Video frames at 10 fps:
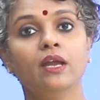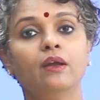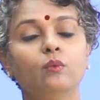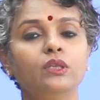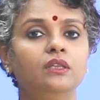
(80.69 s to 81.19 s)

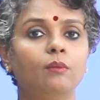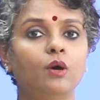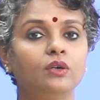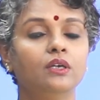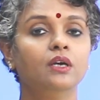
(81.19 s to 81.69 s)
With
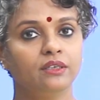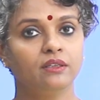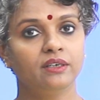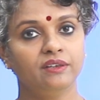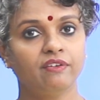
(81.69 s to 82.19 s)
about
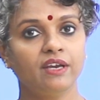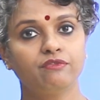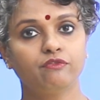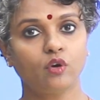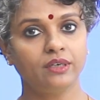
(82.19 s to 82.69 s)

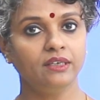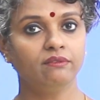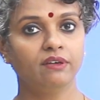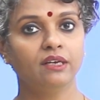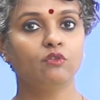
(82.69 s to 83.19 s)
35, 40,
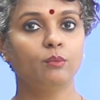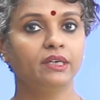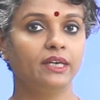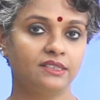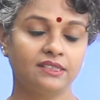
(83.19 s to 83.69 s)
when a woman
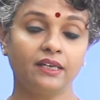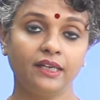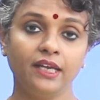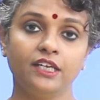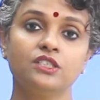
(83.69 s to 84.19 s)
hits that
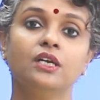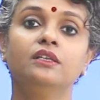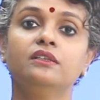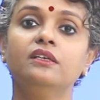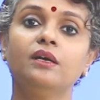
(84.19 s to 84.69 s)
age,
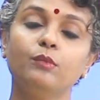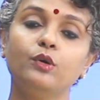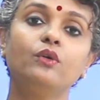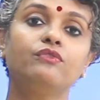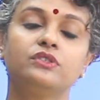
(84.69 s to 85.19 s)
the
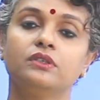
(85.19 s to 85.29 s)
number of